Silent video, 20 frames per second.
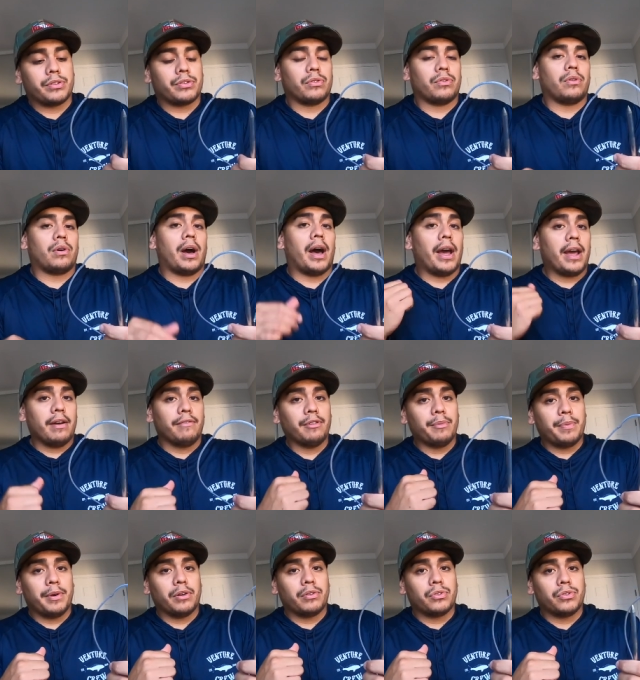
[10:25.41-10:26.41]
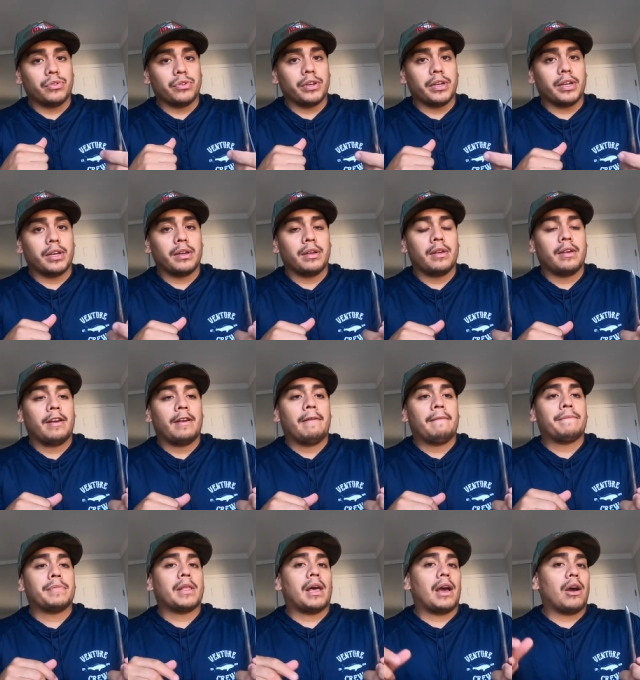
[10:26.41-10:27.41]
So I have a belt builkui.
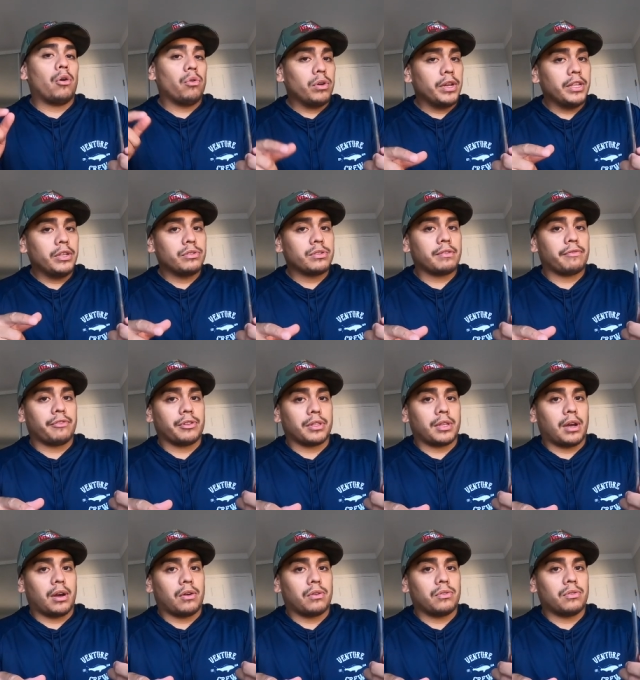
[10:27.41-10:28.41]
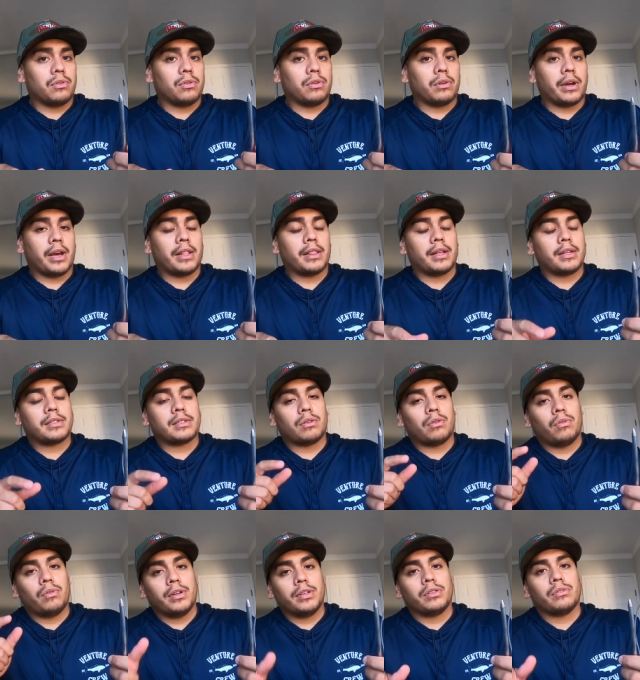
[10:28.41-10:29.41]
I only use it for tako and that's
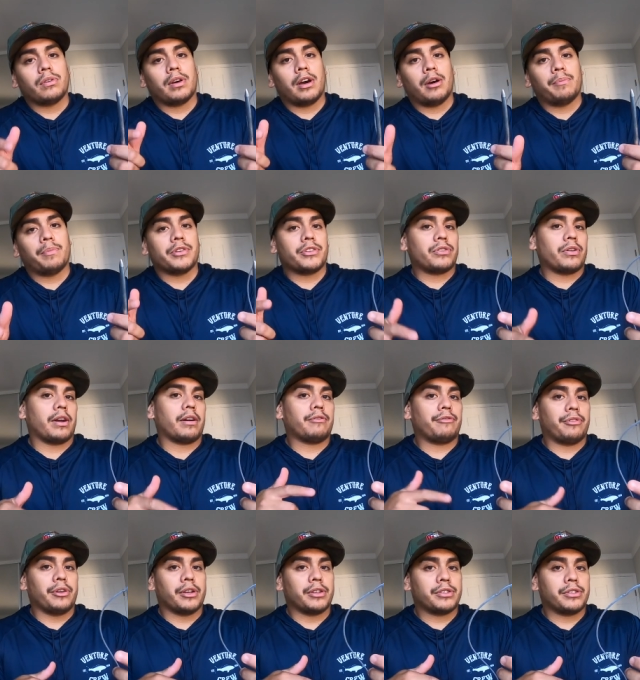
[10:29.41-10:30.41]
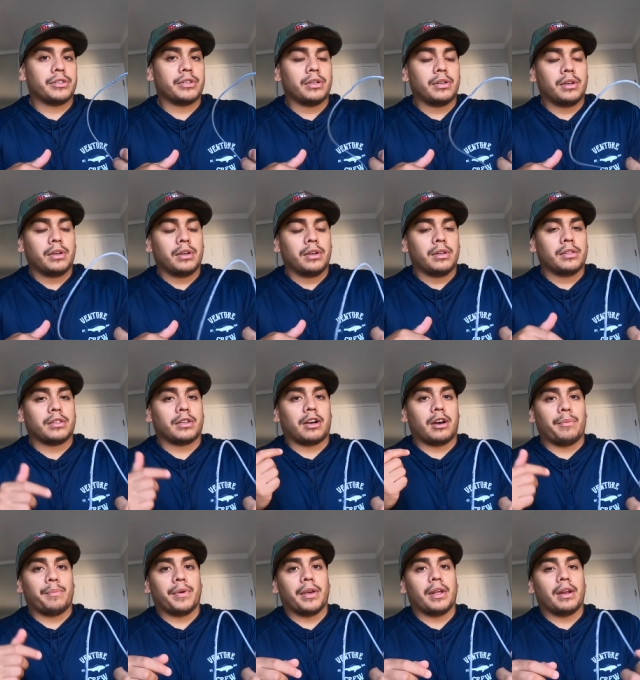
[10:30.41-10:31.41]
only to help attract fish to
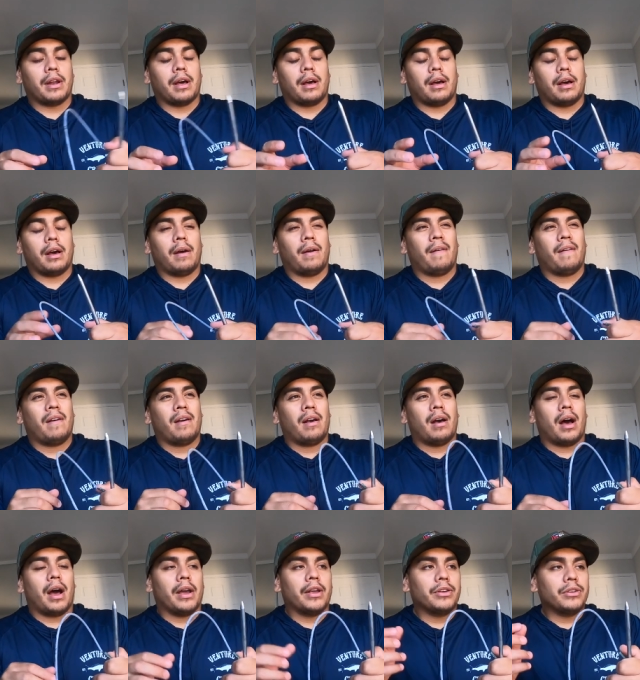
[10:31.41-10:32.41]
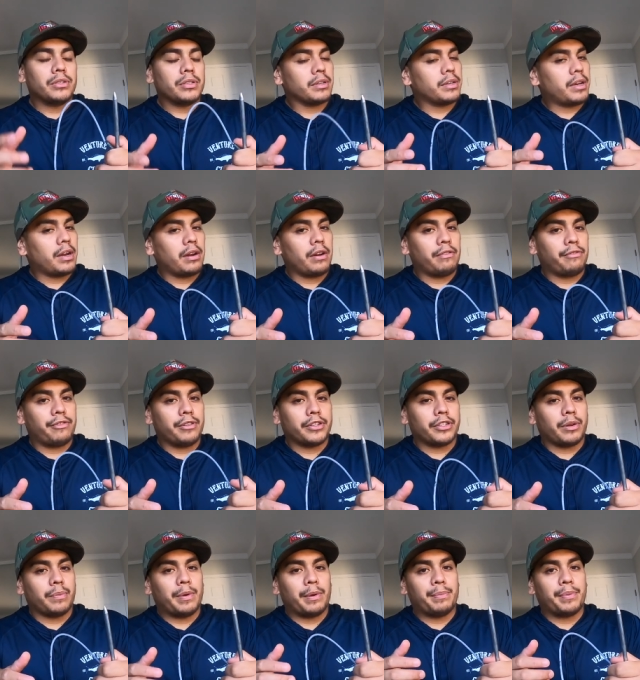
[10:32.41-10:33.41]
come in. I used to carry
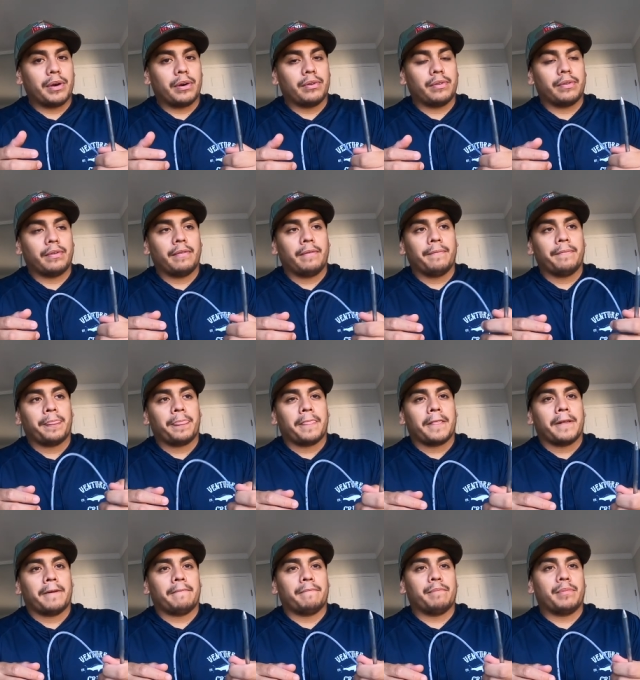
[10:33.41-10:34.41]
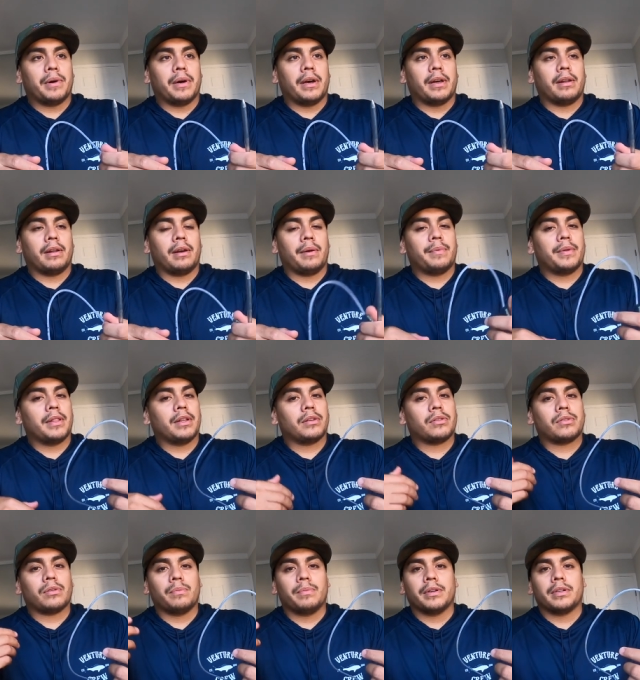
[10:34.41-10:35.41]
fish on my belt, but I mean
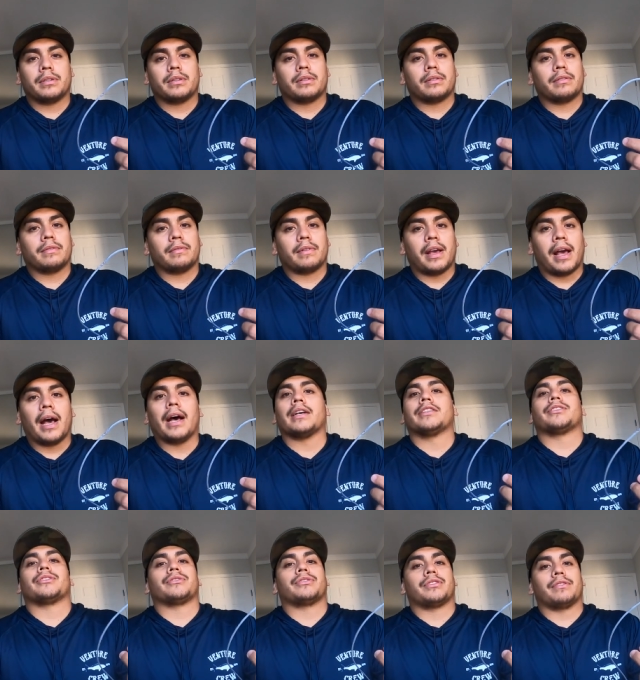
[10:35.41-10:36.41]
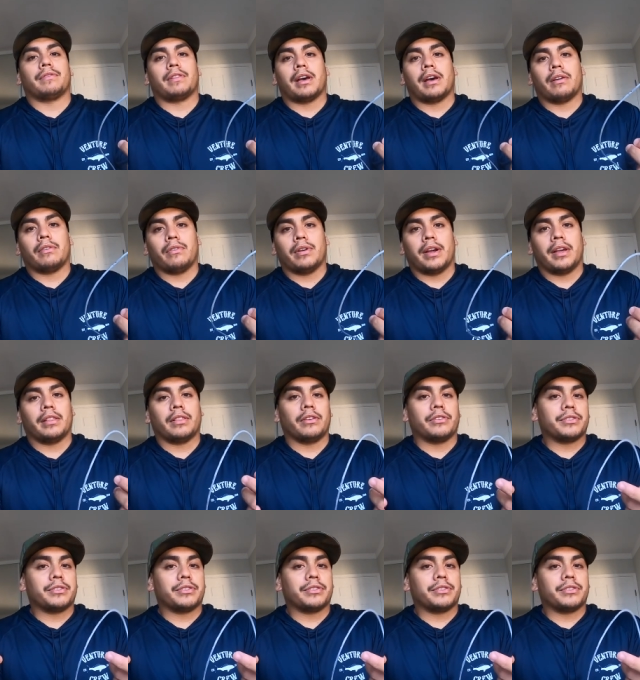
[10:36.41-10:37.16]
there's so much hazards of that, right?